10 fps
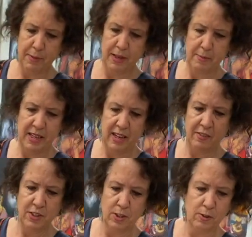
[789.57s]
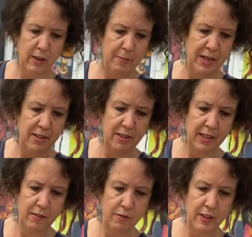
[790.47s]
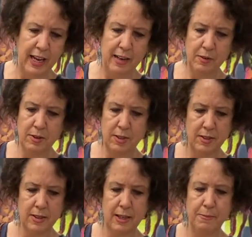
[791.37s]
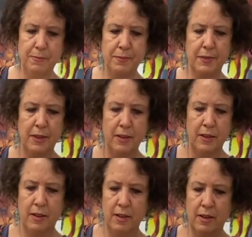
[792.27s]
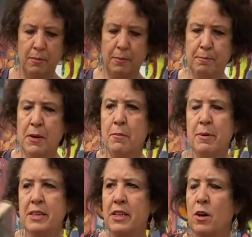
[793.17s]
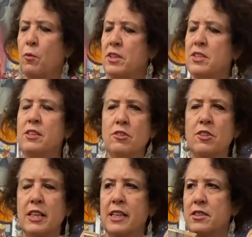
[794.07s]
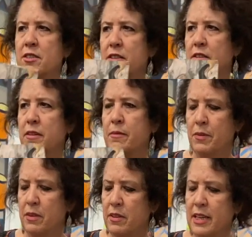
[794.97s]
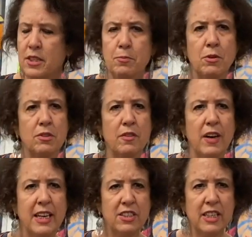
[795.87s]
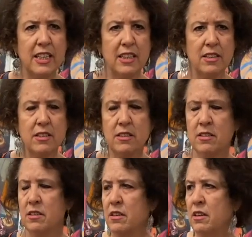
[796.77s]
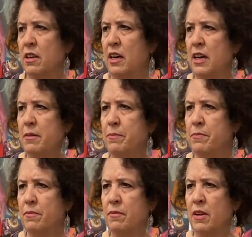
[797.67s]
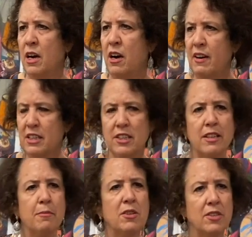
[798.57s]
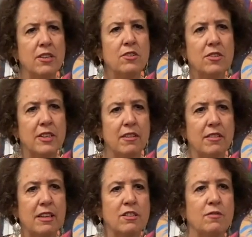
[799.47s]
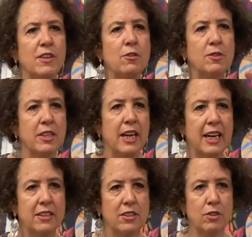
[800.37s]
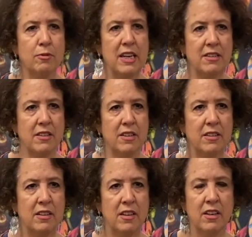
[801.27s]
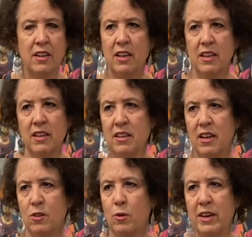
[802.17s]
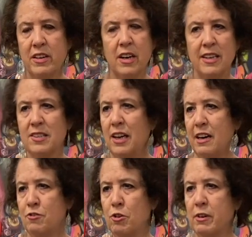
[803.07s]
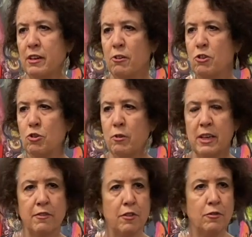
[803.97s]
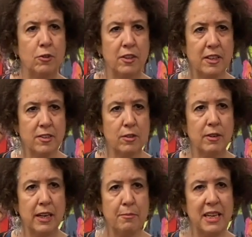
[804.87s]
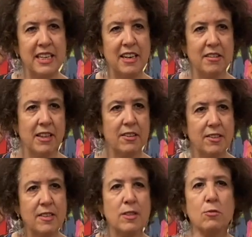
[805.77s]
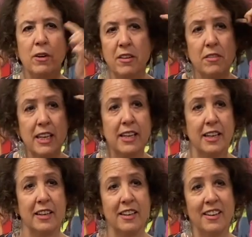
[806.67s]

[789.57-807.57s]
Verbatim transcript: But I mean, I've just grabbed anything for that because it's um. But you know what's interesting is that these books of ideas um, are actually the most interesting things for you as an artist, rather than uh, quite a nice life drawing or a drawing of a foot that doesn't really mean anything because this is what you're thinking.